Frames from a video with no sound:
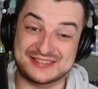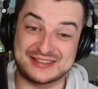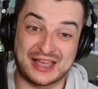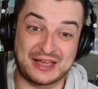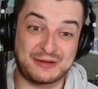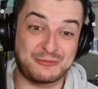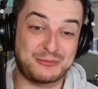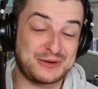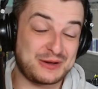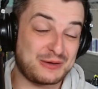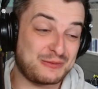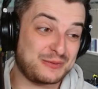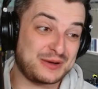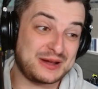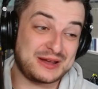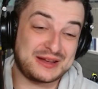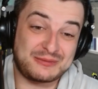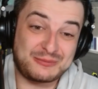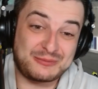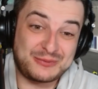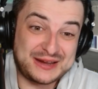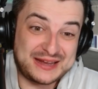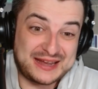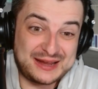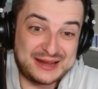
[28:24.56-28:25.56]

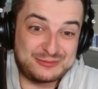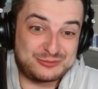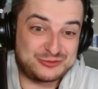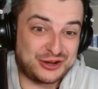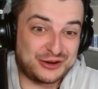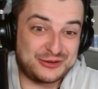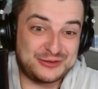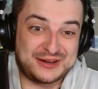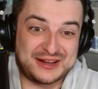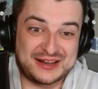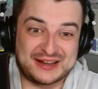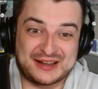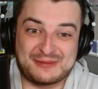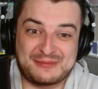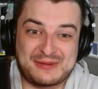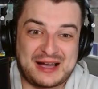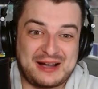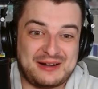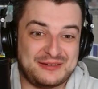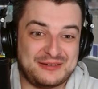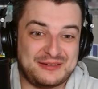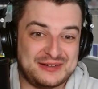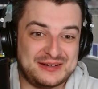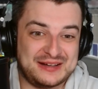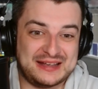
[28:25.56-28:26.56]
we keep joking
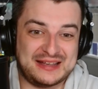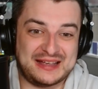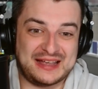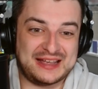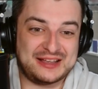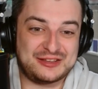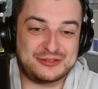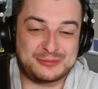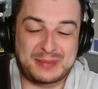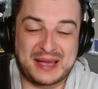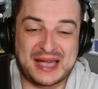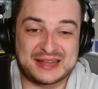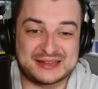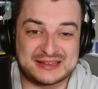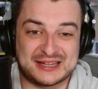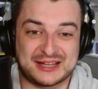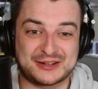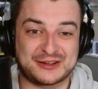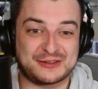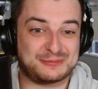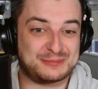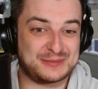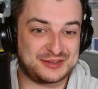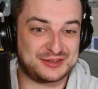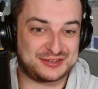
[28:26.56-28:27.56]
about his bad luck
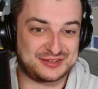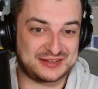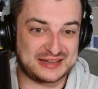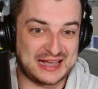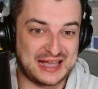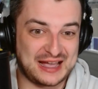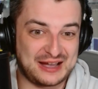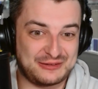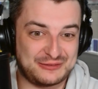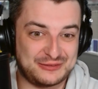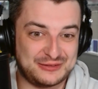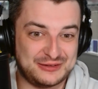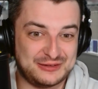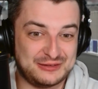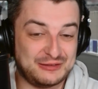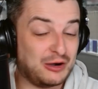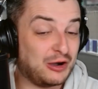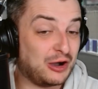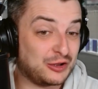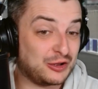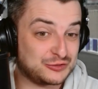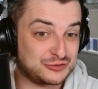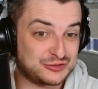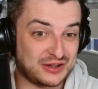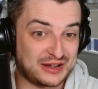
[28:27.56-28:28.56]
of missing out
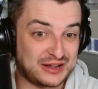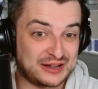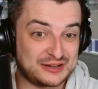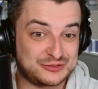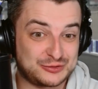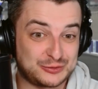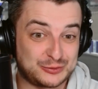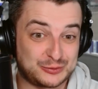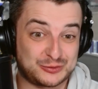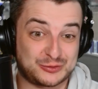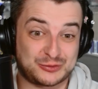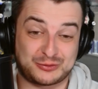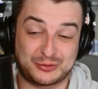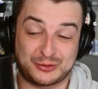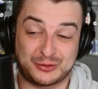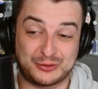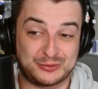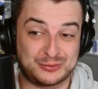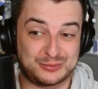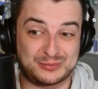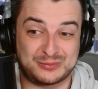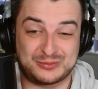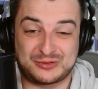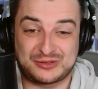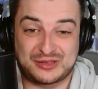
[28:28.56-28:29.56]
on titles
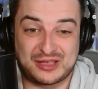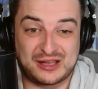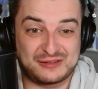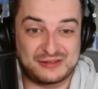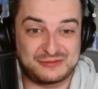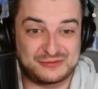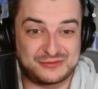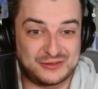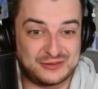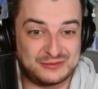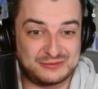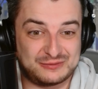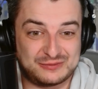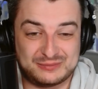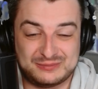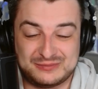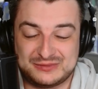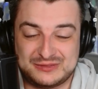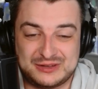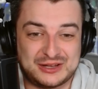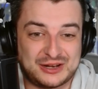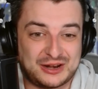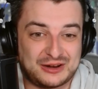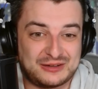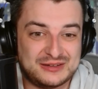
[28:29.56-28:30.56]
through stuff
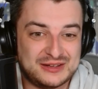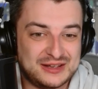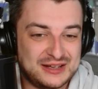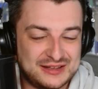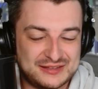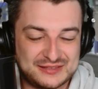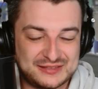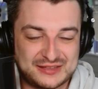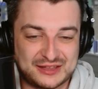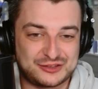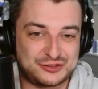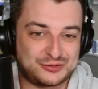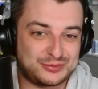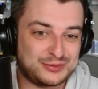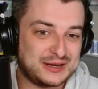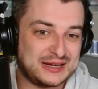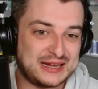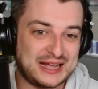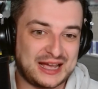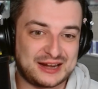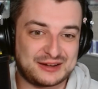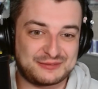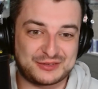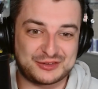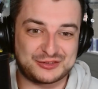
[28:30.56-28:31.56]
that's really
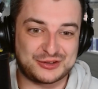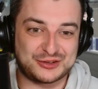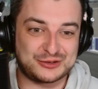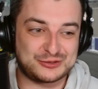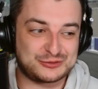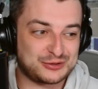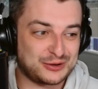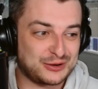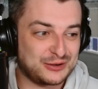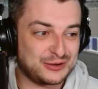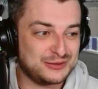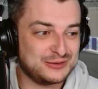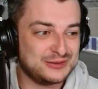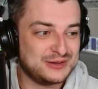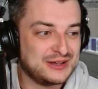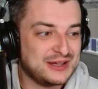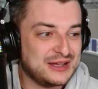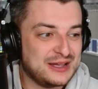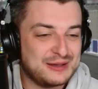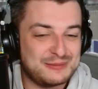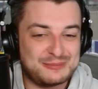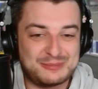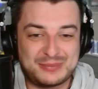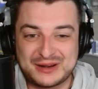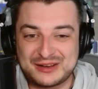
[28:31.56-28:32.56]
out of his control.
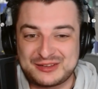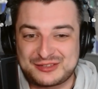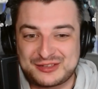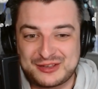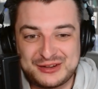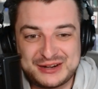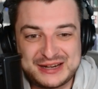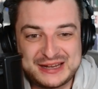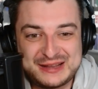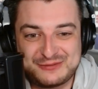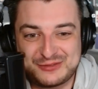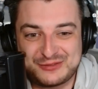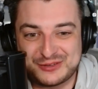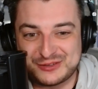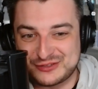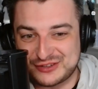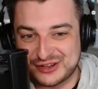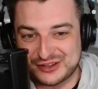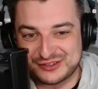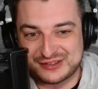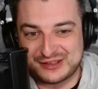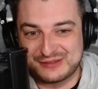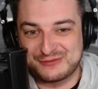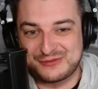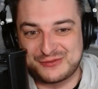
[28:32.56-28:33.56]
But it's not even
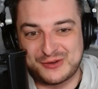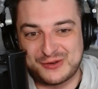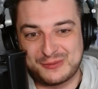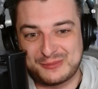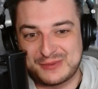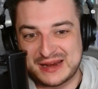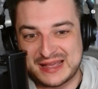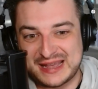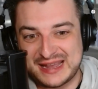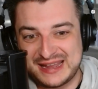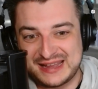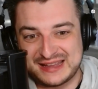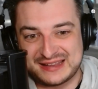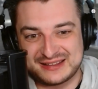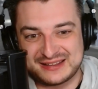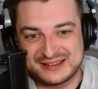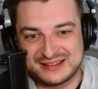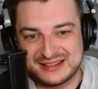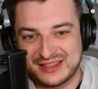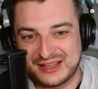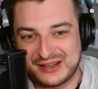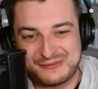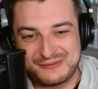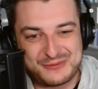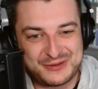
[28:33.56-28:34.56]
just in Formula E.
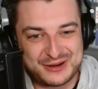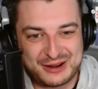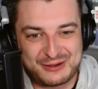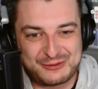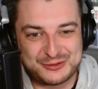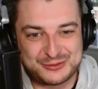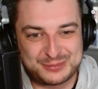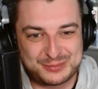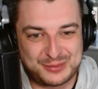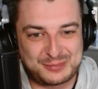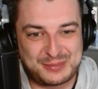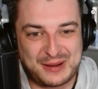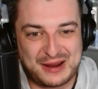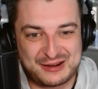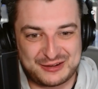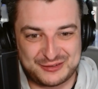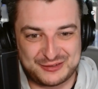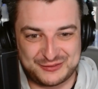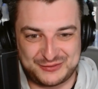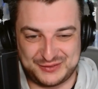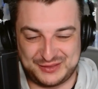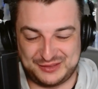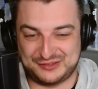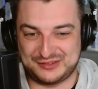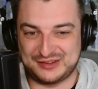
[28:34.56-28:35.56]
Like, when I was preparing
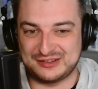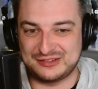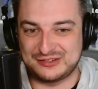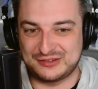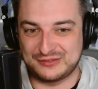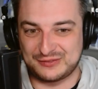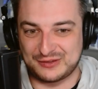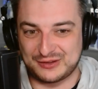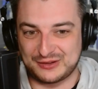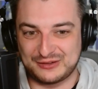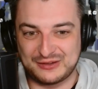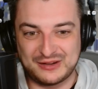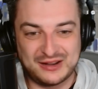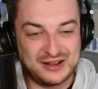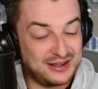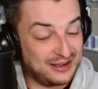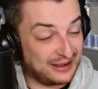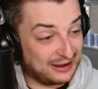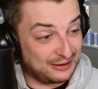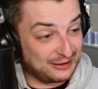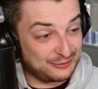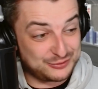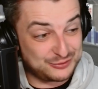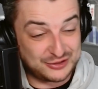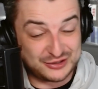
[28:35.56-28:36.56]
for this interview,
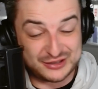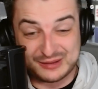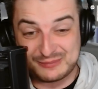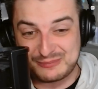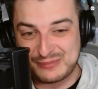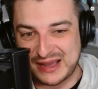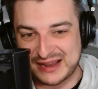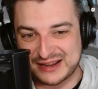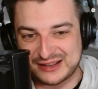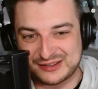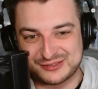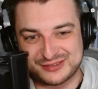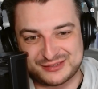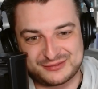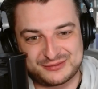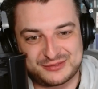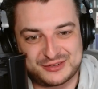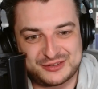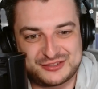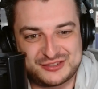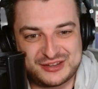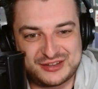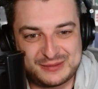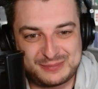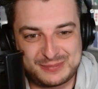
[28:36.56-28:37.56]
I was looking back at some of his
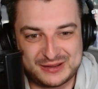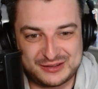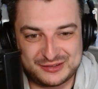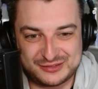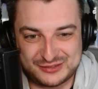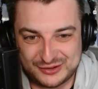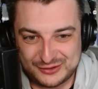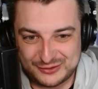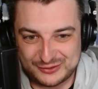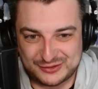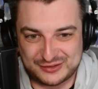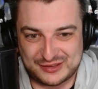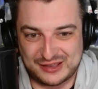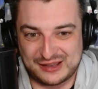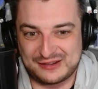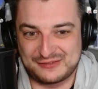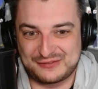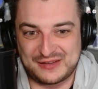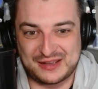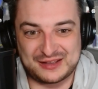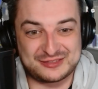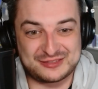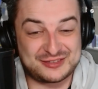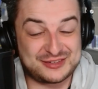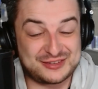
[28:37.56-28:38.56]
GP2 stuff,
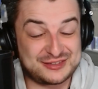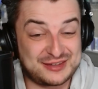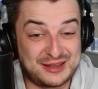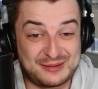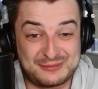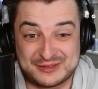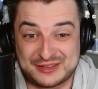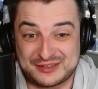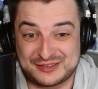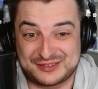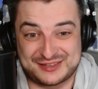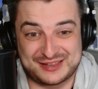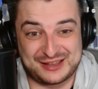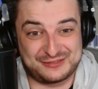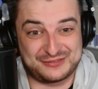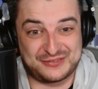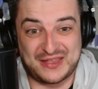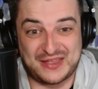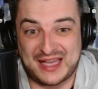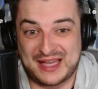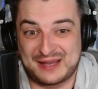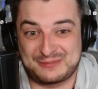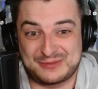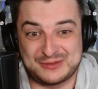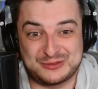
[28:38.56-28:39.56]
and some of the stuff that
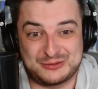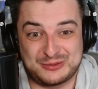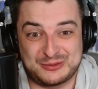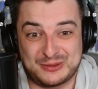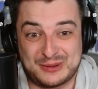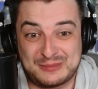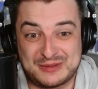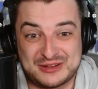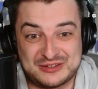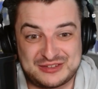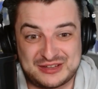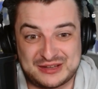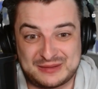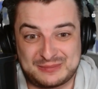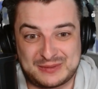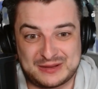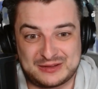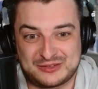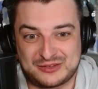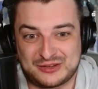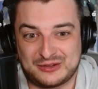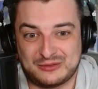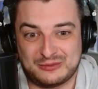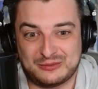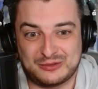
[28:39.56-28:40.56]
happened to him in
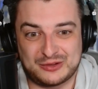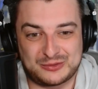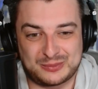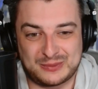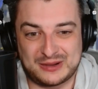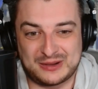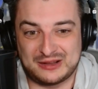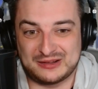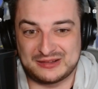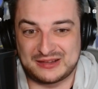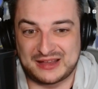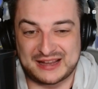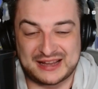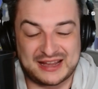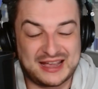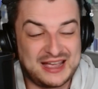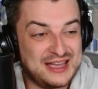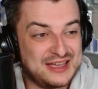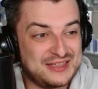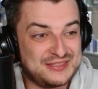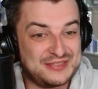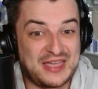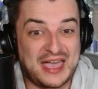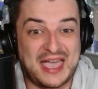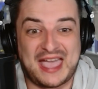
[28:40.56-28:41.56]
GP2 as well, like
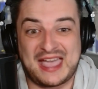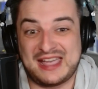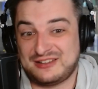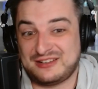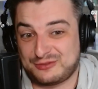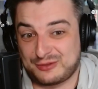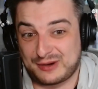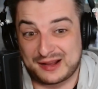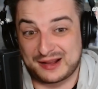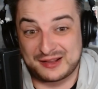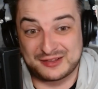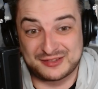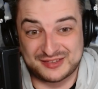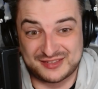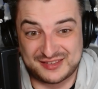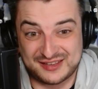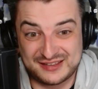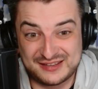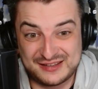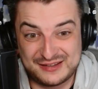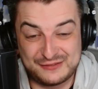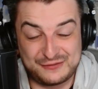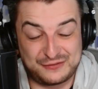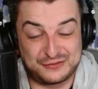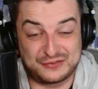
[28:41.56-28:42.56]
the headrest
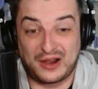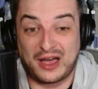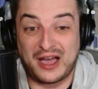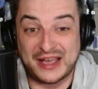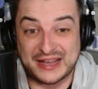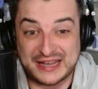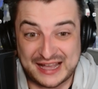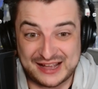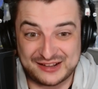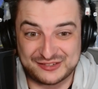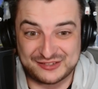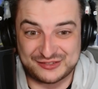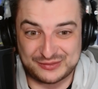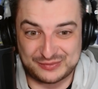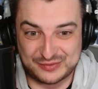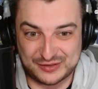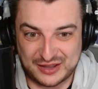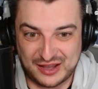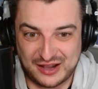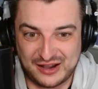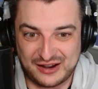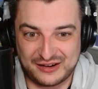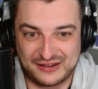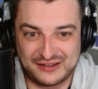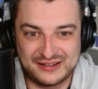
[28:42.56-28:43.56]
flying out of the
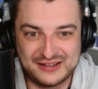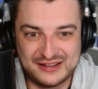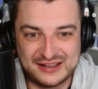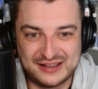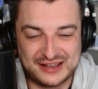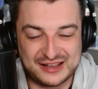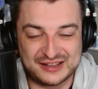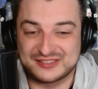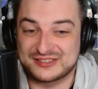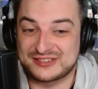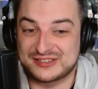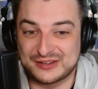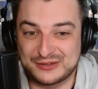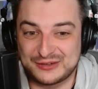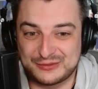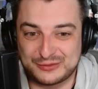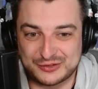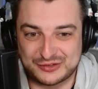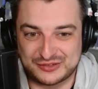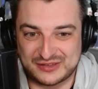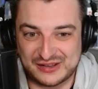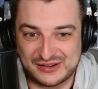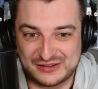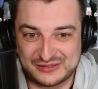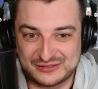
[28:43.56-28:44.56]
car at
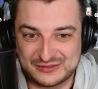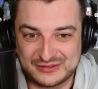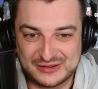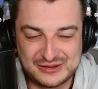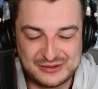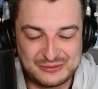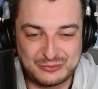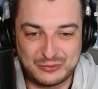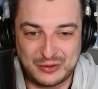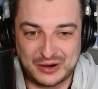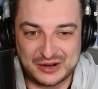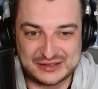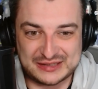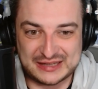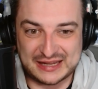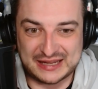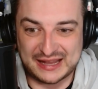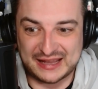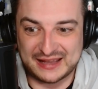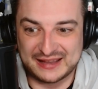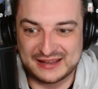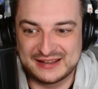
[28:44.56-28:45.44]
Silverstone one year.